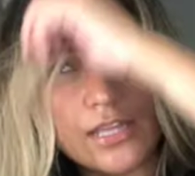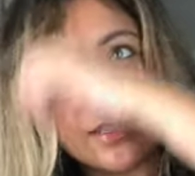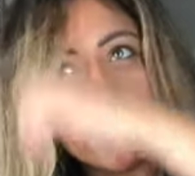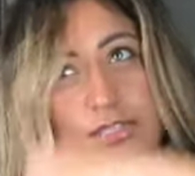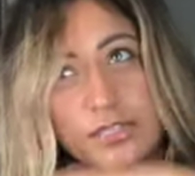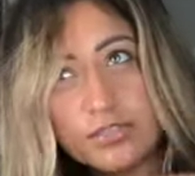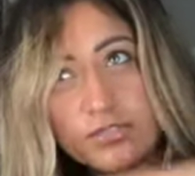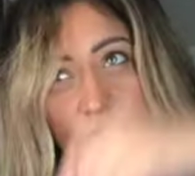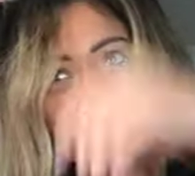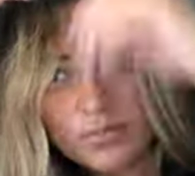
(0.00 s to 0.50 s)

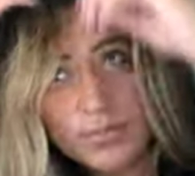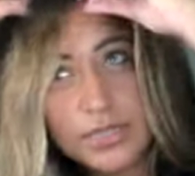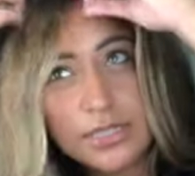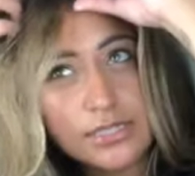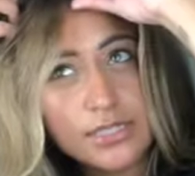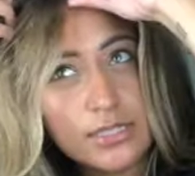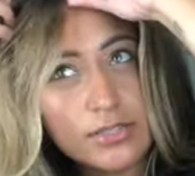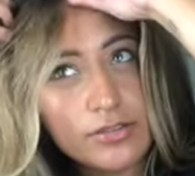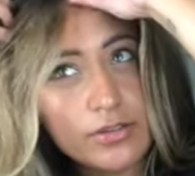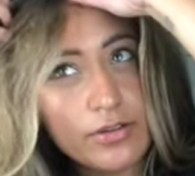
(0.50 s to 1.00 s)
This front
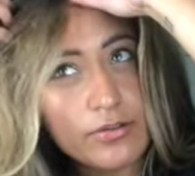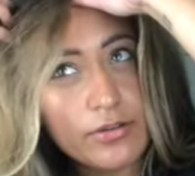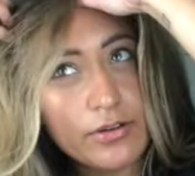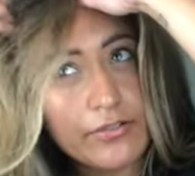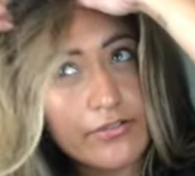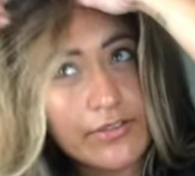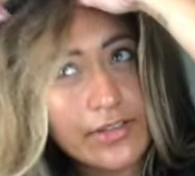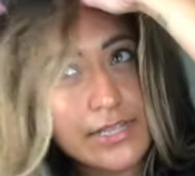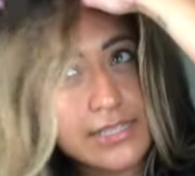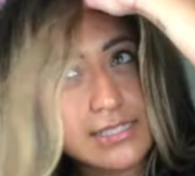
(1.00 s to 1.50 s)
piece, like, do I
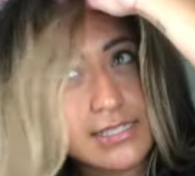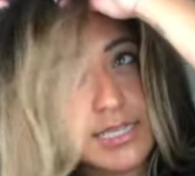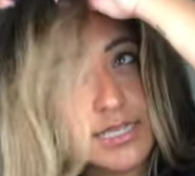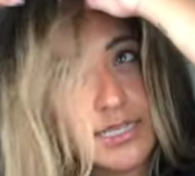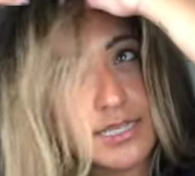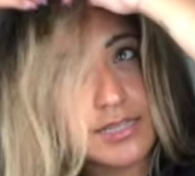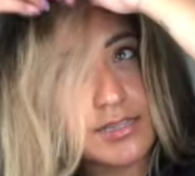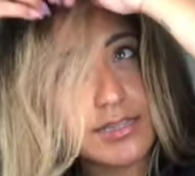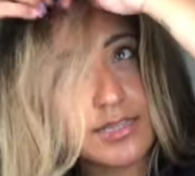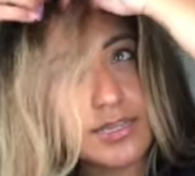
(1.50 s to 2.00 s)
want to fix it?
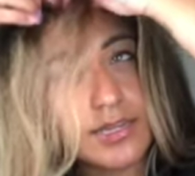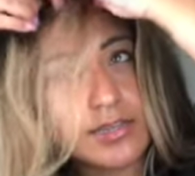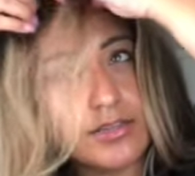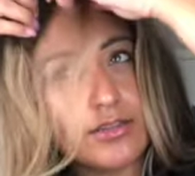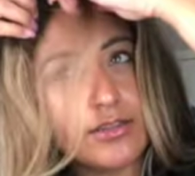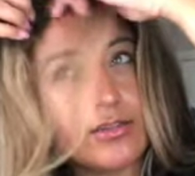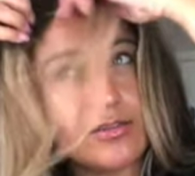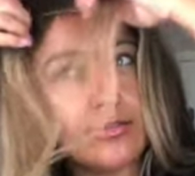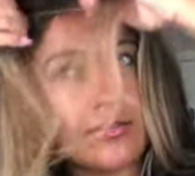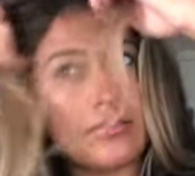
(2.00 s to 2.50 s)
And I think I do.